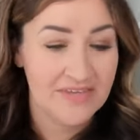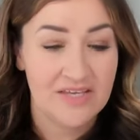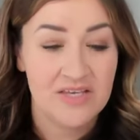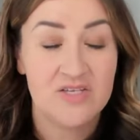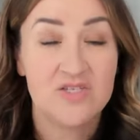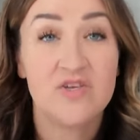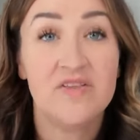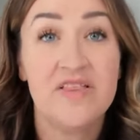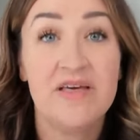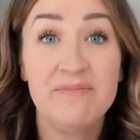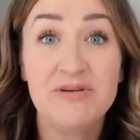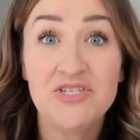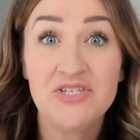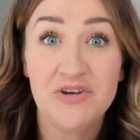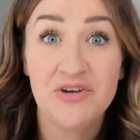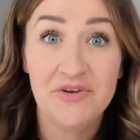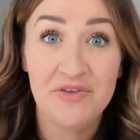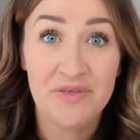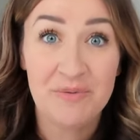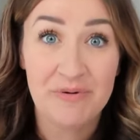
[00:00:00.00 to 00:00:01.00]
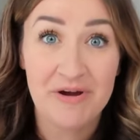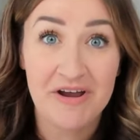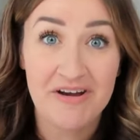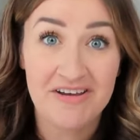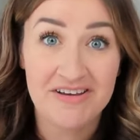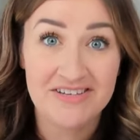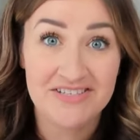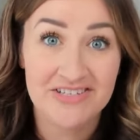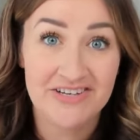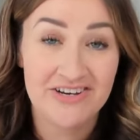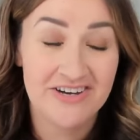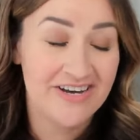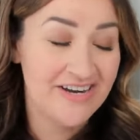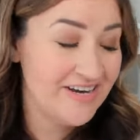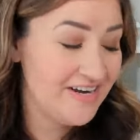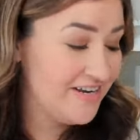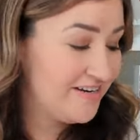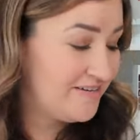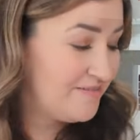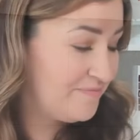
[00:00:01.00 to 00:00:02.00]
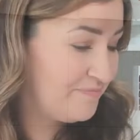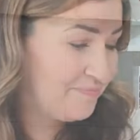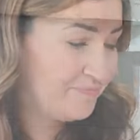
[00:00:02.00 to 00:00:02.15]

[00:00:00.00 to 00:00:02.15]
So let me show you the products you're going to need.